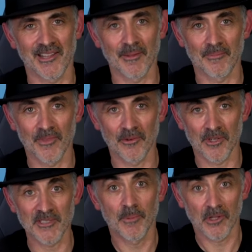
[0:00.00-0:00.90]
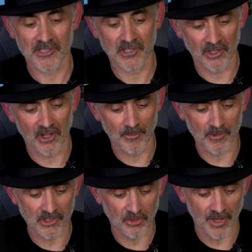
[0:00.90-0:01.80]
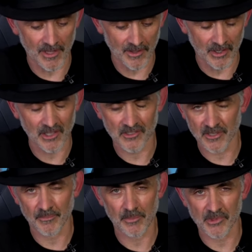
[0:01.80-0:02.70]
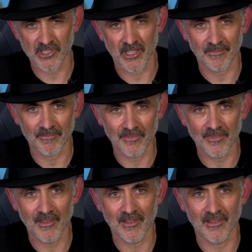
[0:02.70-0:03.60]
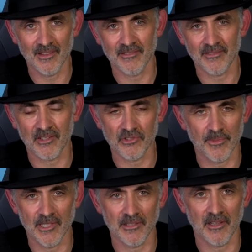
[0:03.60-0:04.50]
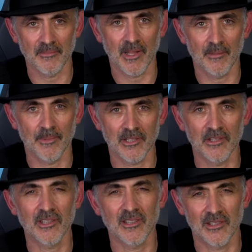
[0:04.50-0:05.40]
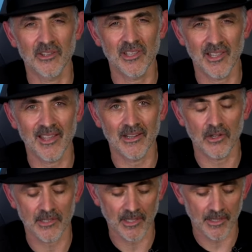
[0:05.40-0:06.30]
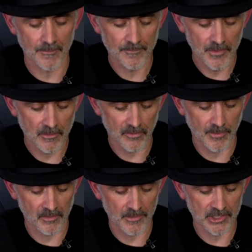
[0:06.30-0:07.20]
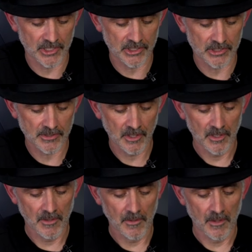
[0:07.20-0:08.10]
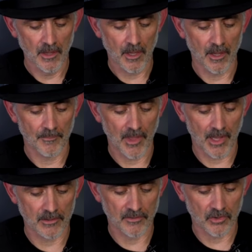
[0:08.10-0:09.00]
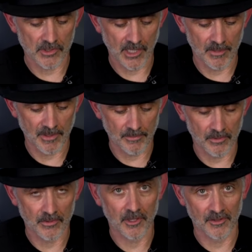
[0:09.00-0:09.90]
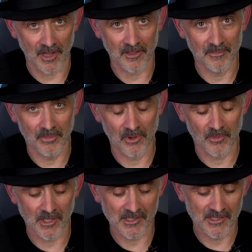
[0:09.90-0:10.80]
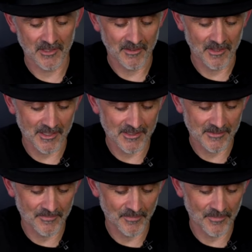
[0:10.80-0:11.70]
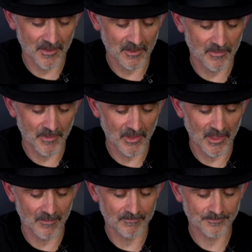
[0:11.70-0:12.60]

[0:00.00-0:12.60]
And the, the response online was great. And I know some people say, you know, social media doesn't matter, but you, you can get an idea from other magicians. Um, and of course, lay people, because they're the important ones. Let's, let's remember that.